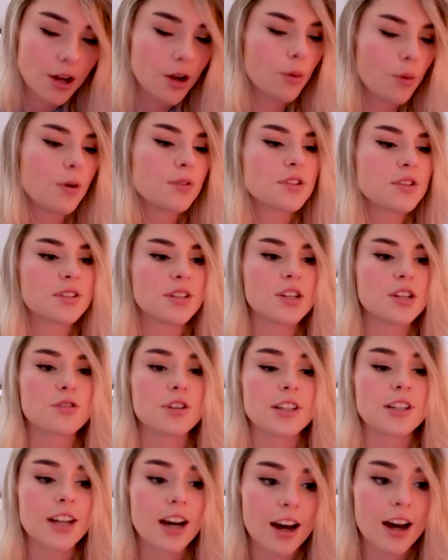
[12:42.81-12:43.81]
once the sentry
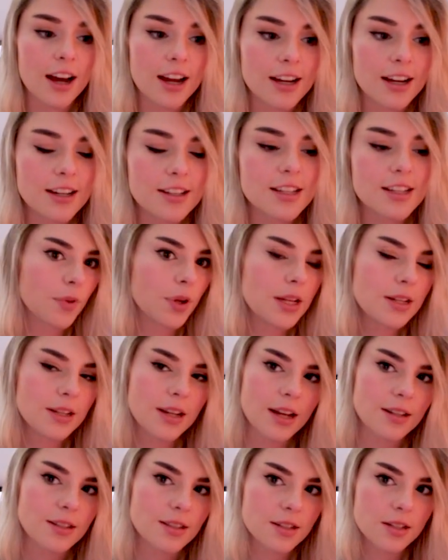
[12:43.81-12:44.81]
dies, he
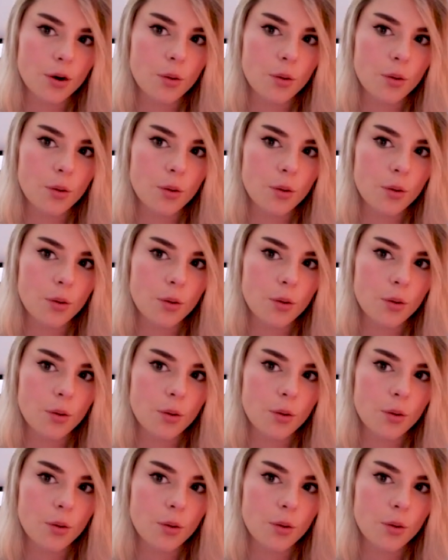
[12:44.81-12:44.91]
gets